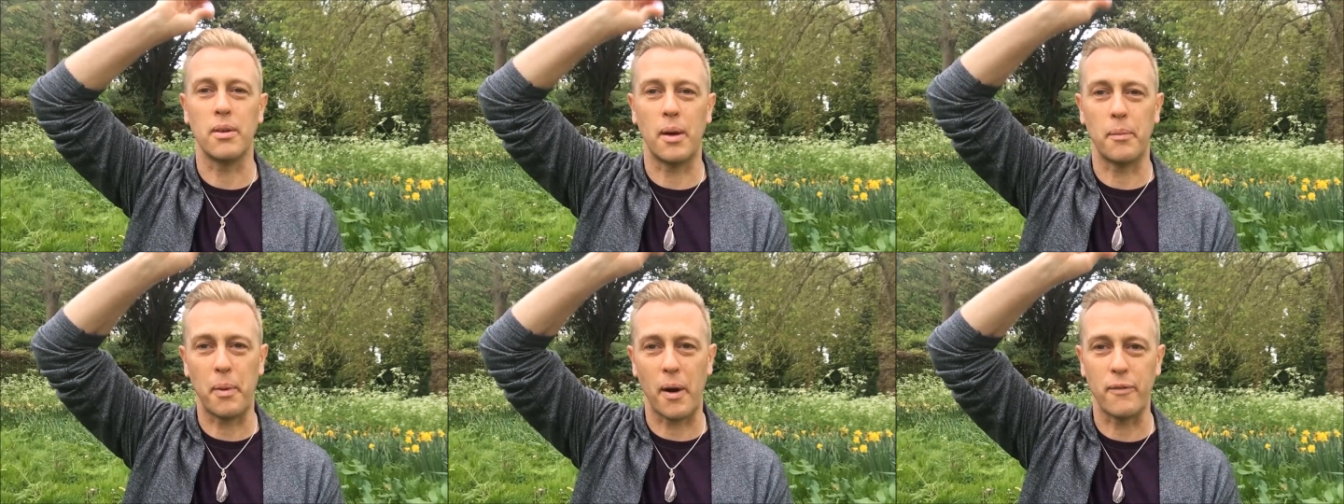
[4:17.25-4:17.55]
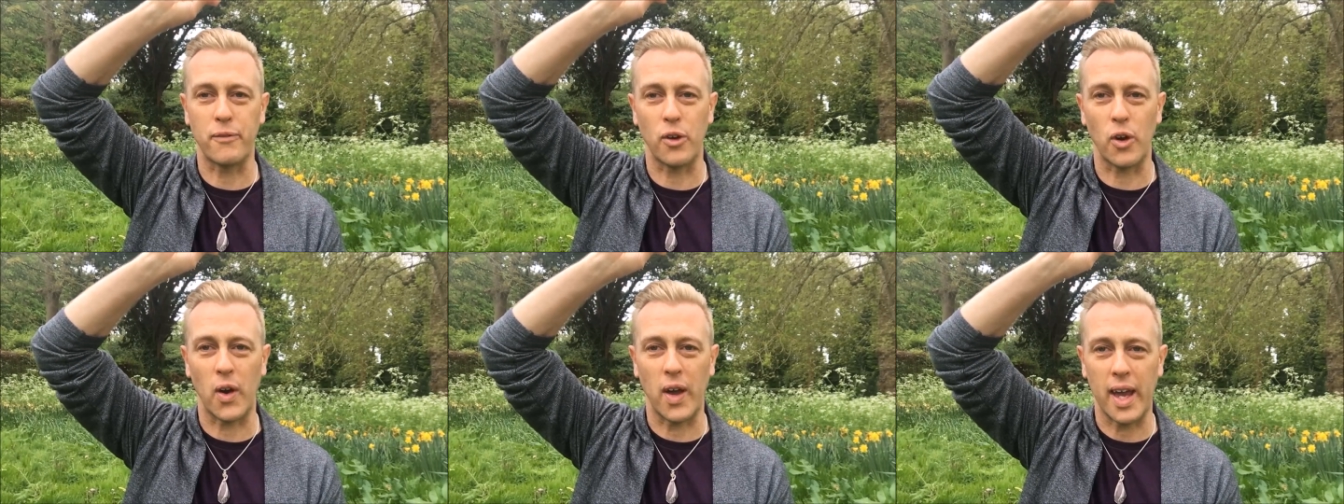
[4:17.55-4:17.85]

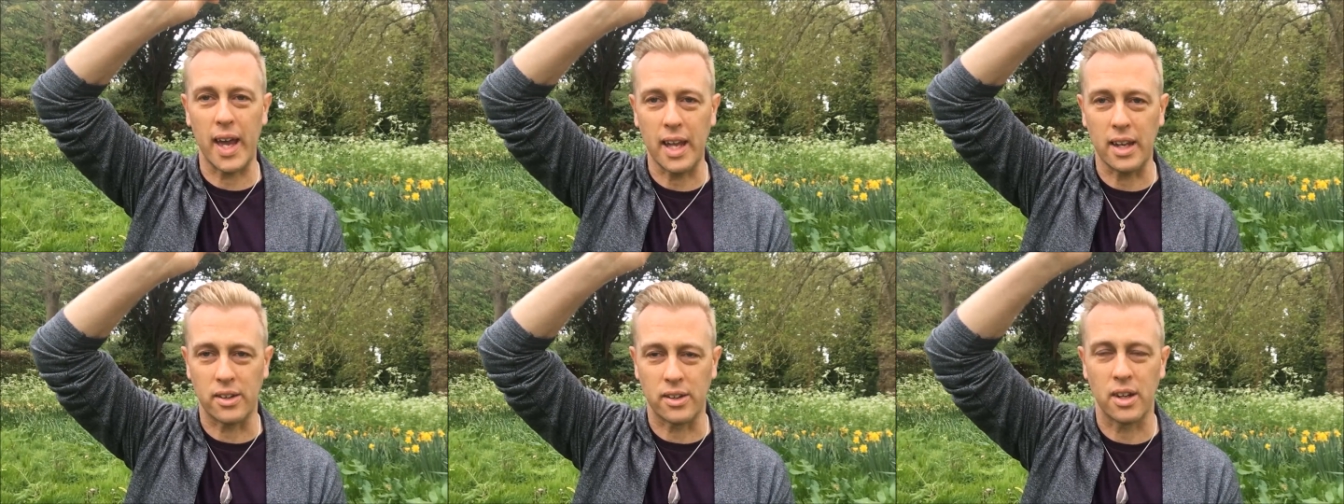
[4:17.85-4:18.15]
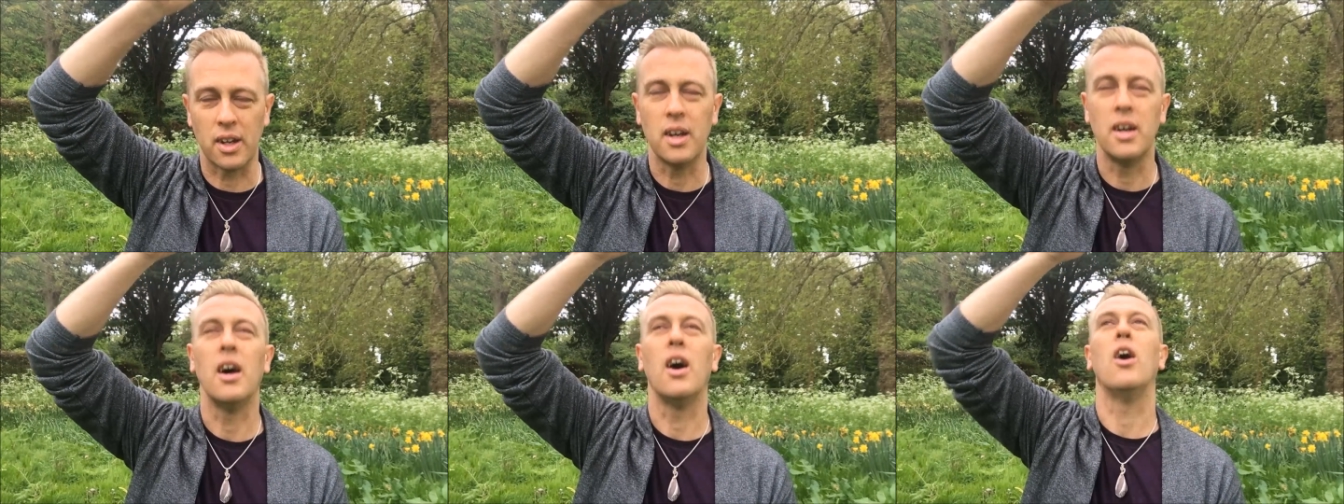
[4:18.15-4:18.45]
above your head
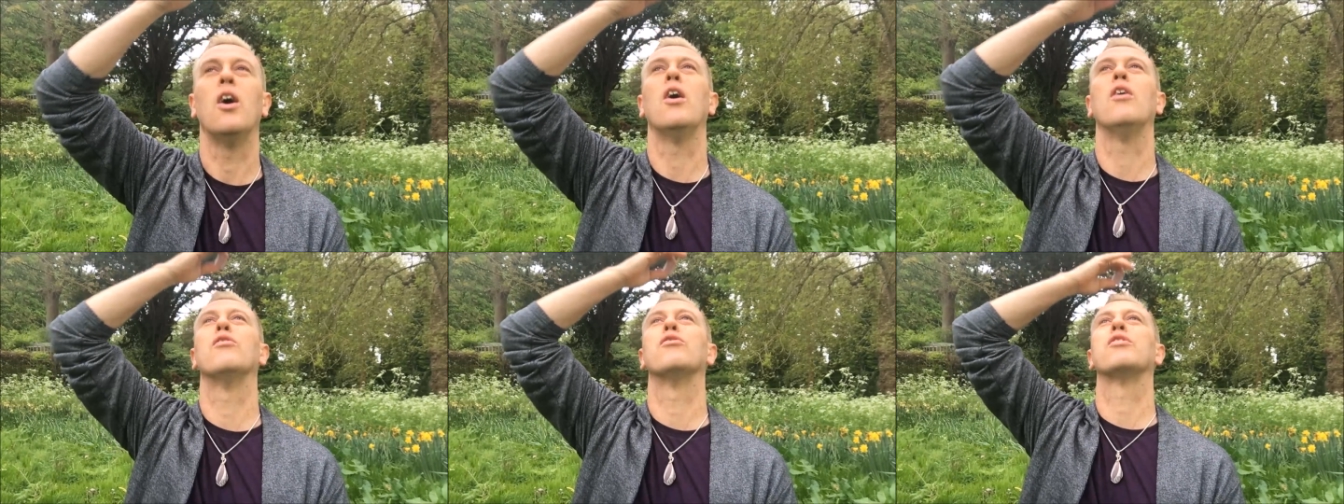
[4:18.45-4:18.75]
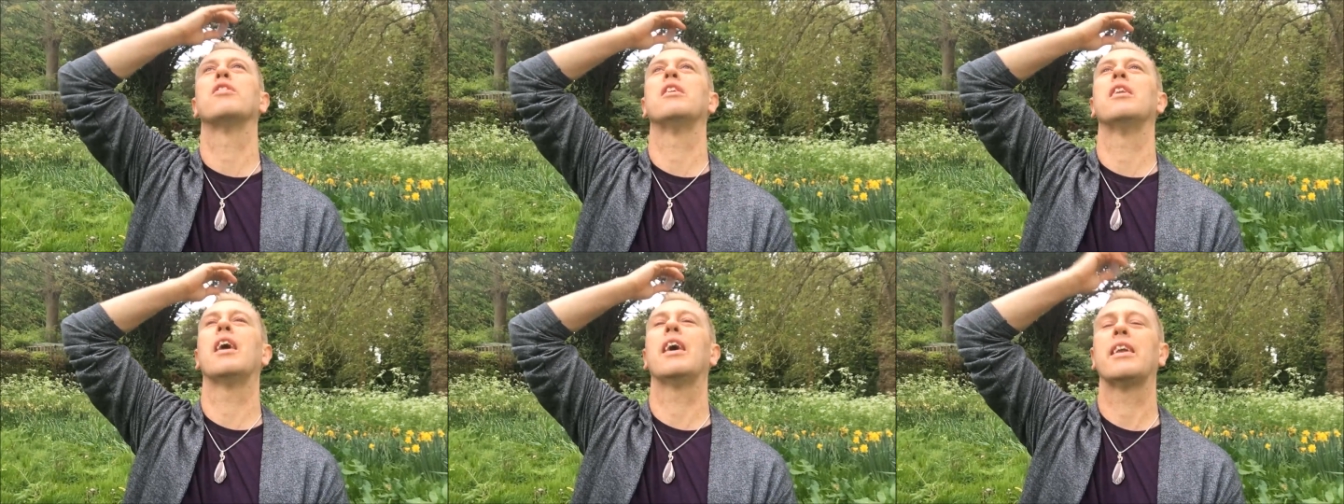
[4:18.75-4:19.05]

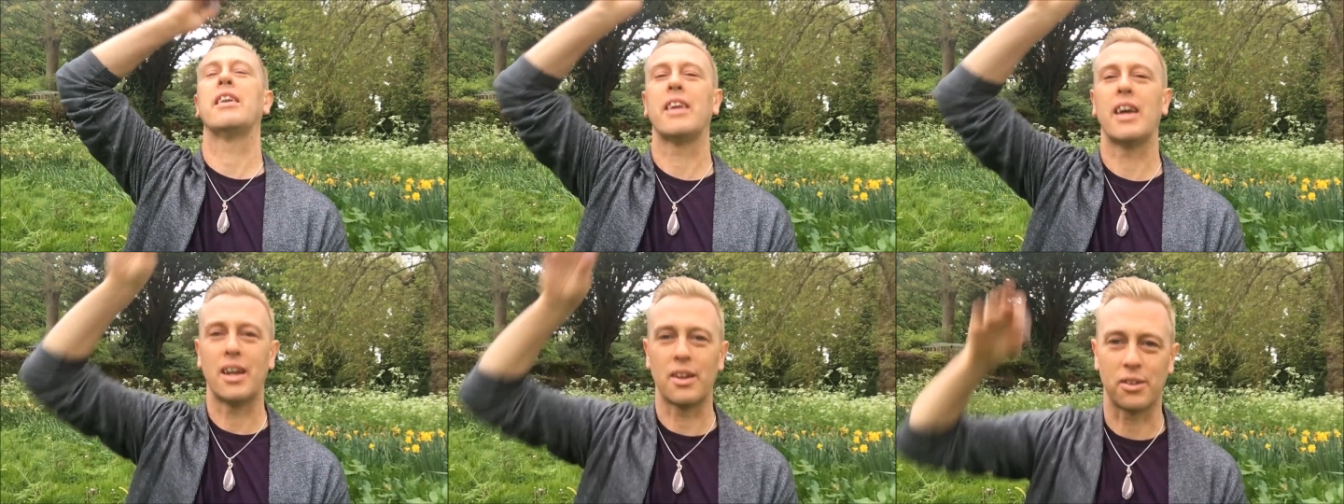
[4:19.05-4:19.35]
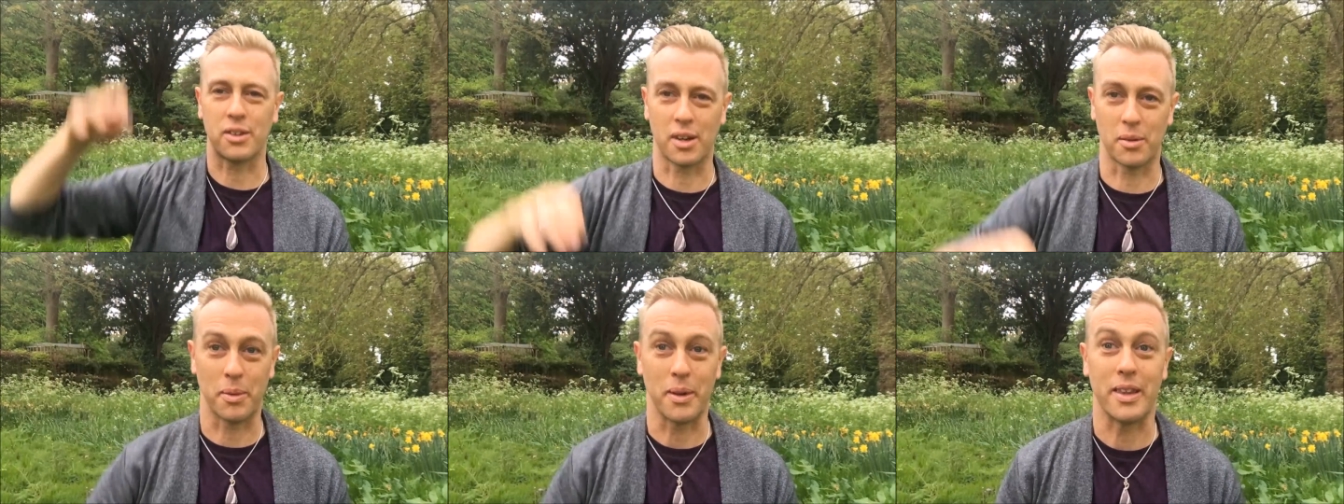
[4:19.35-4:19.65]
obviously laying down
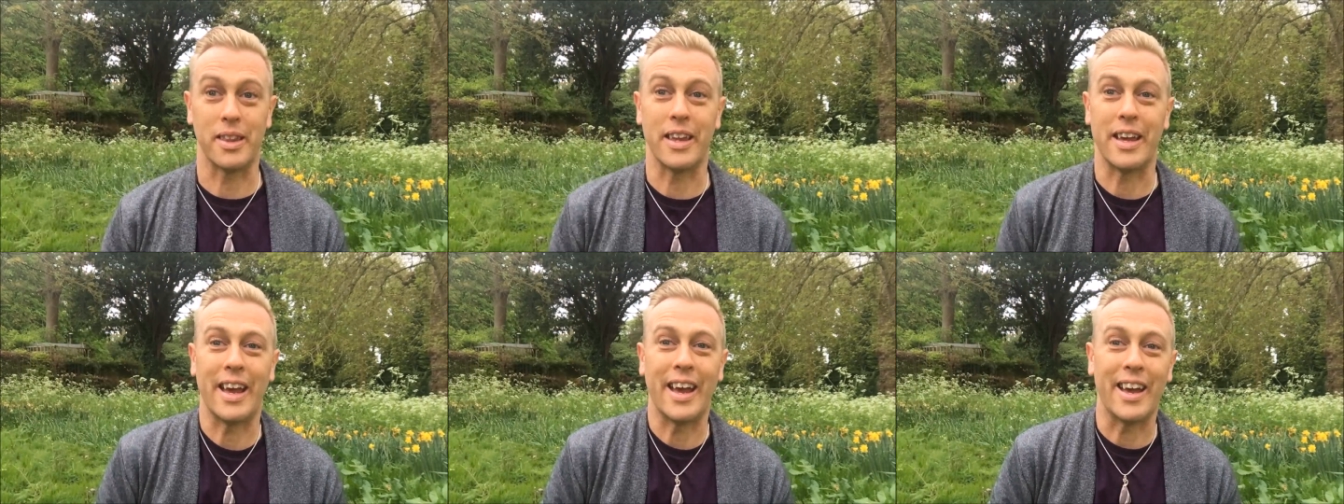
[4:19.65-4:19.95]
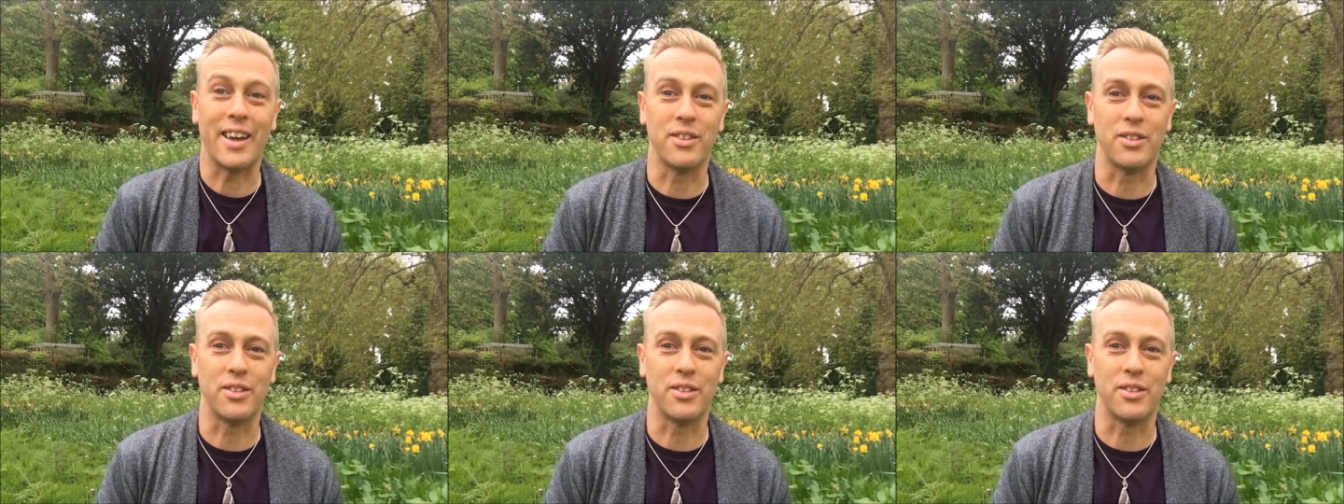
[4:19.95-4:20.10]
is going to be the